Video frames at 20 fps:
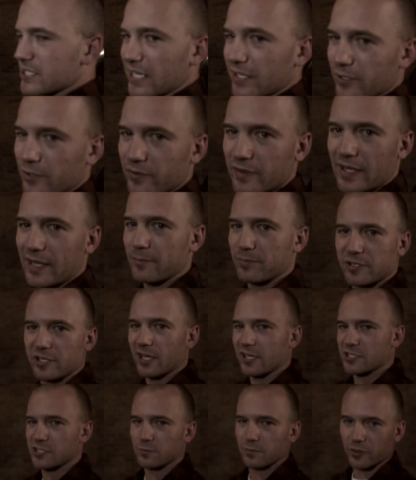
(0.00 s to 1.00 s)
I knew that
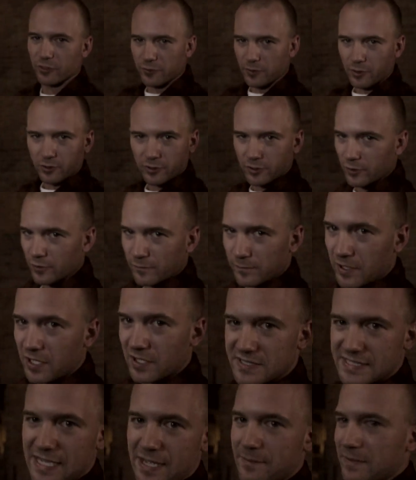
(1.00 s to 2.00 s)
production would throw
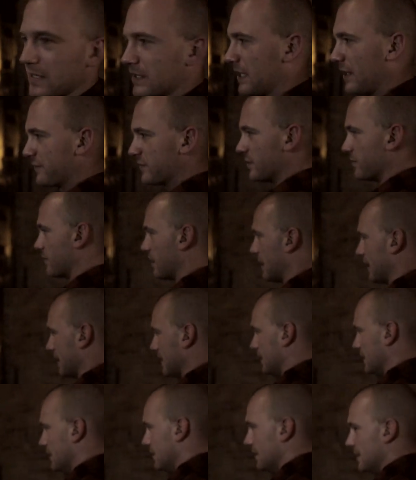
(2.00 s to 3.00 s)
curveballs at me left and right.